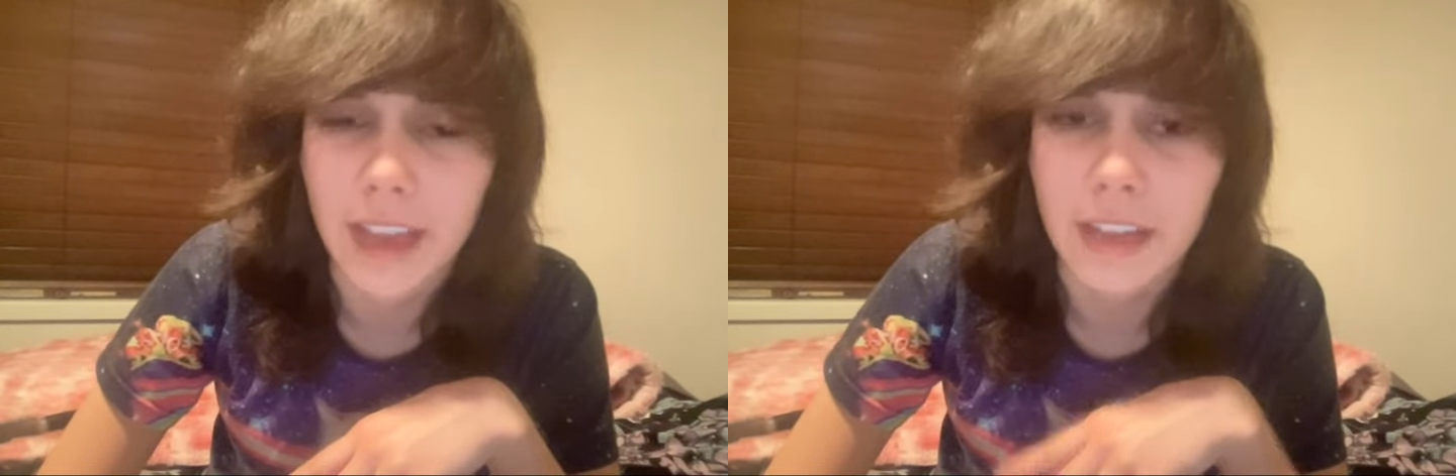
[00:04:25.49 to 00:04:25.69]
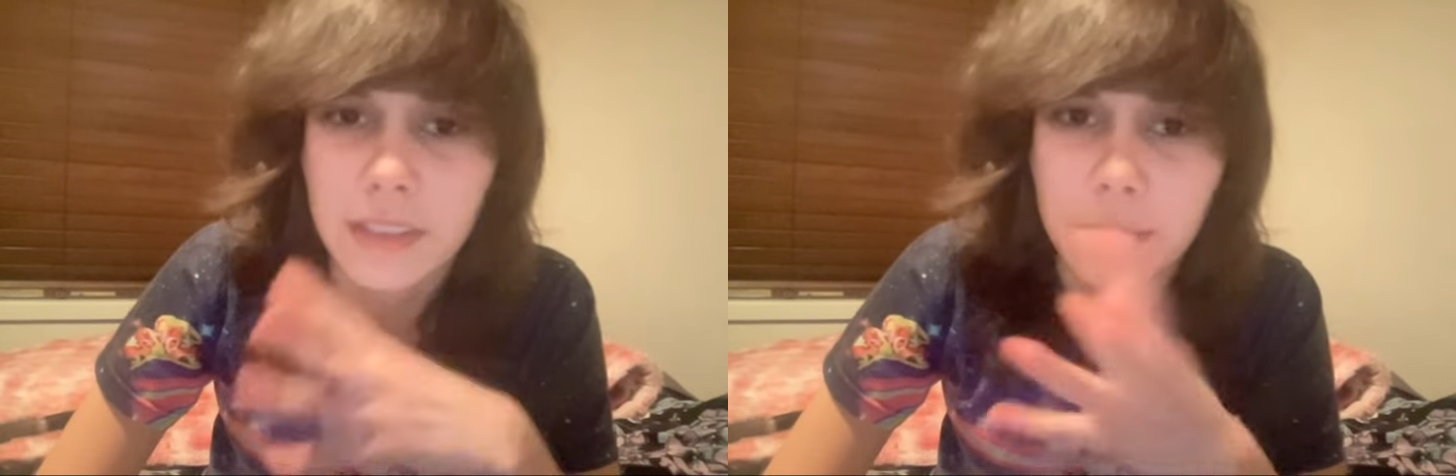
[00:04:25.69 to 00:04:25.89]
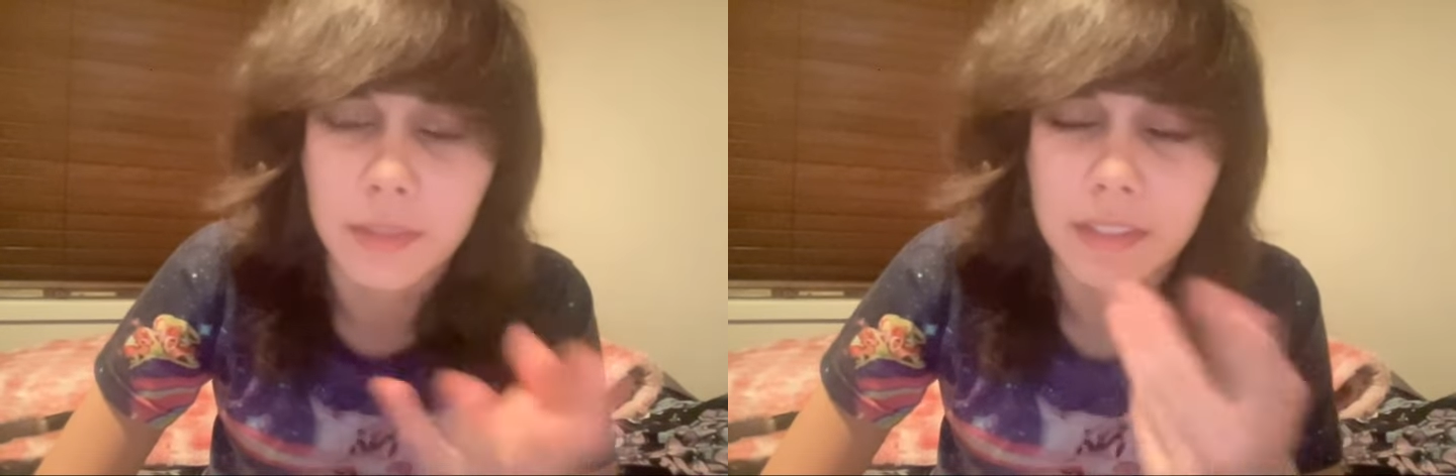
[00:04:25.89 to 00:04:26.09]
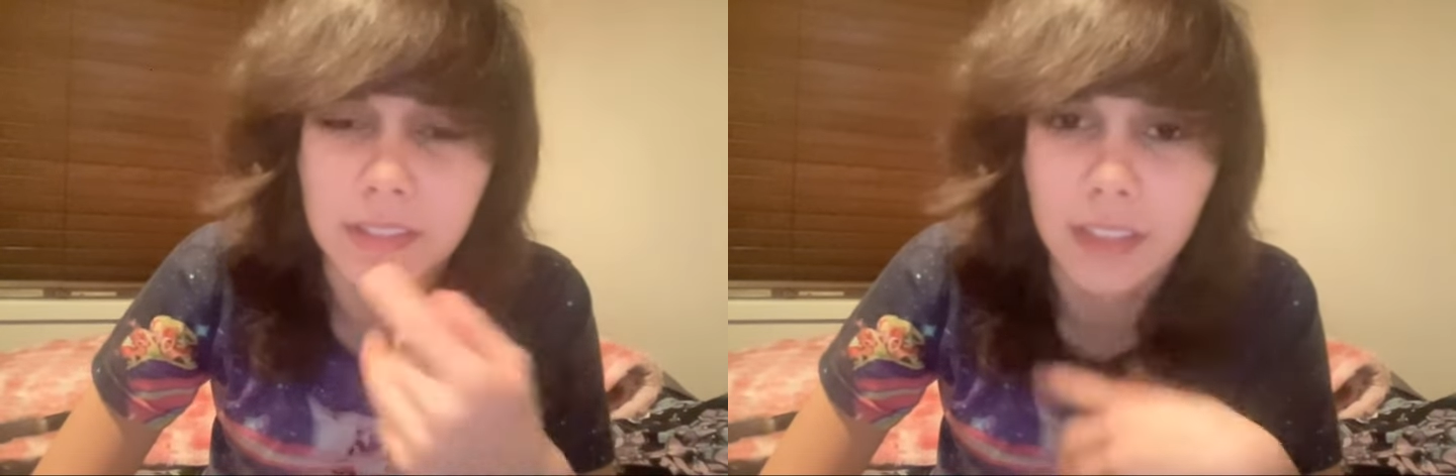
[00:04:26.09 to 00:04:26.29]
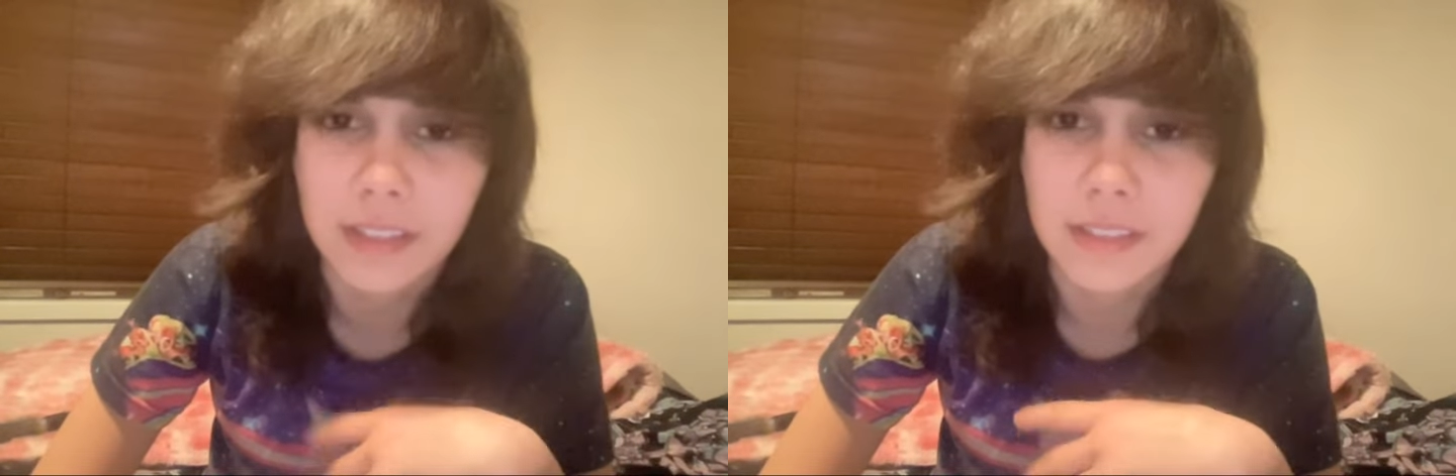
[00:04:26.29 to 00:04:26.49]
Andy
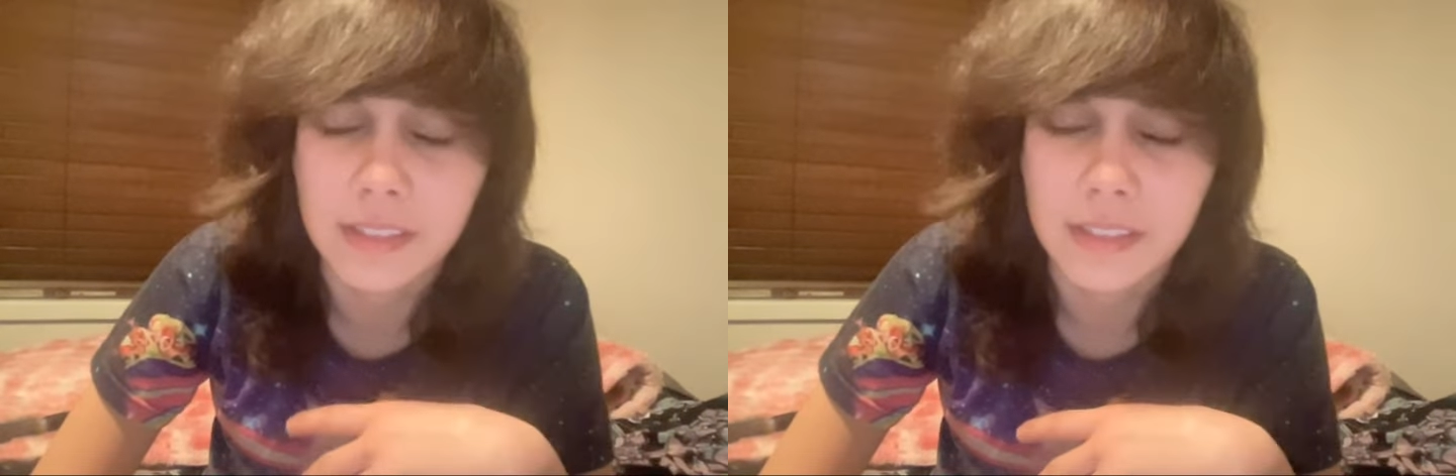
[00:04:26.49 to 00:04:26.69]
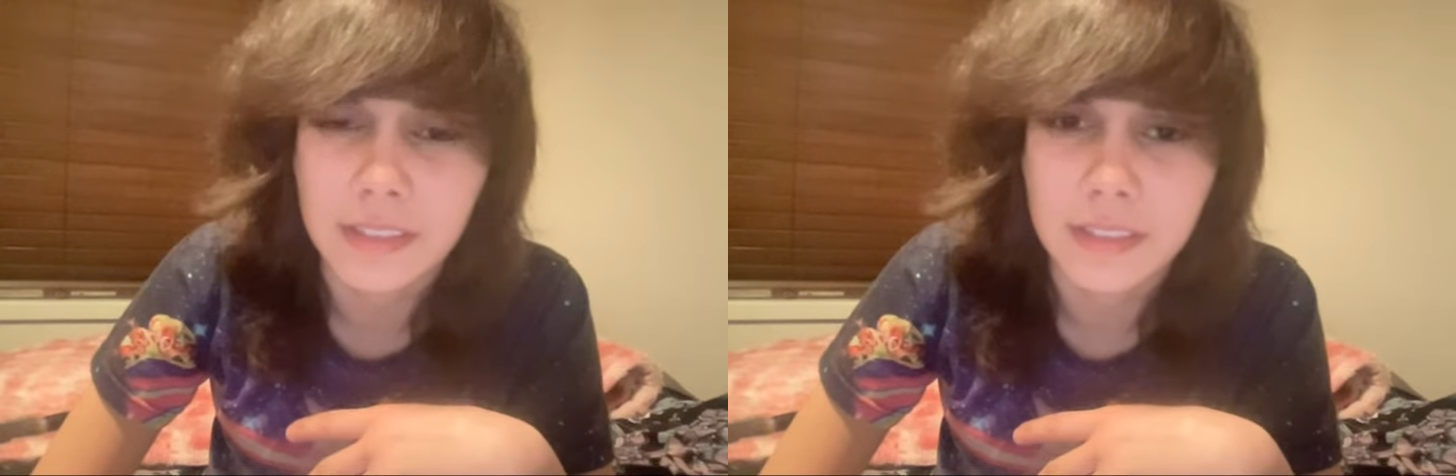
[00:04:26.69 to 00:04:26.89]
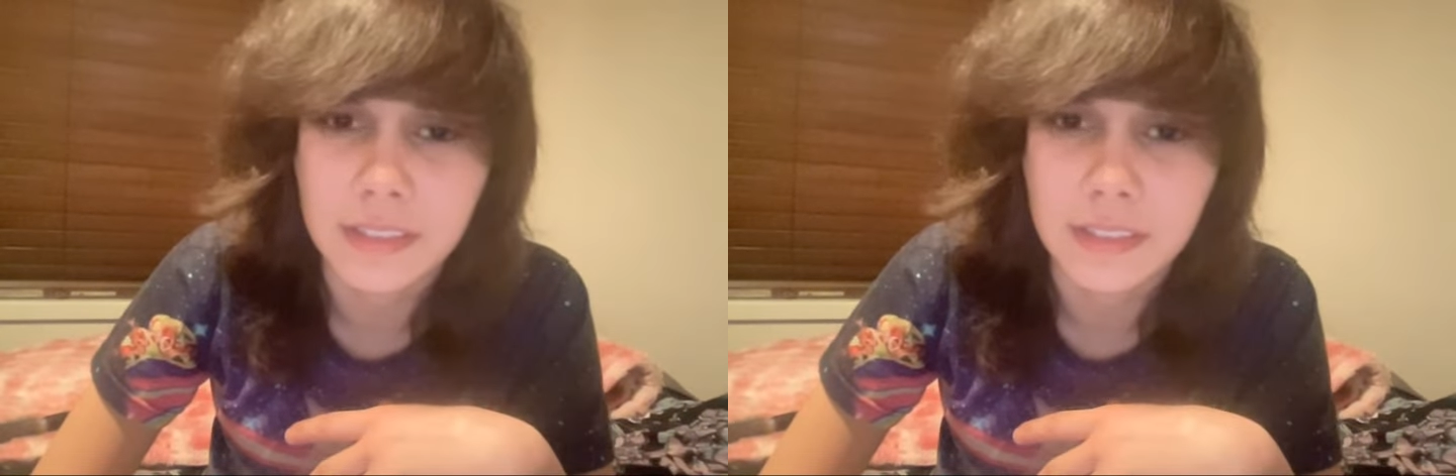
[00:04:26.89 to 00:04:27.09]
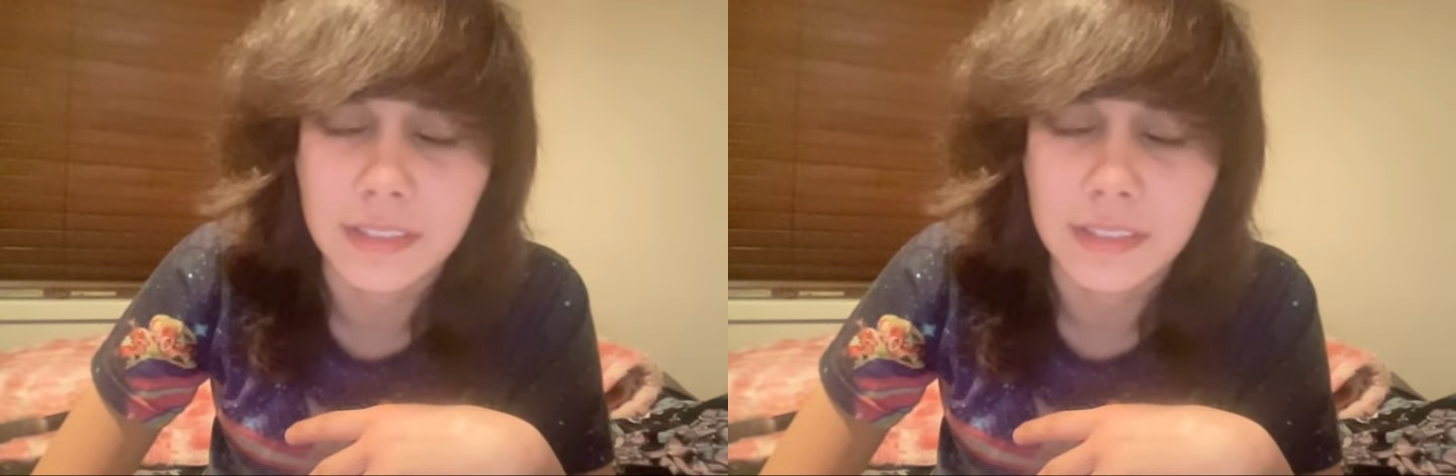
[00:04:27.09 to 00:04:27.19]
Biersack is in it.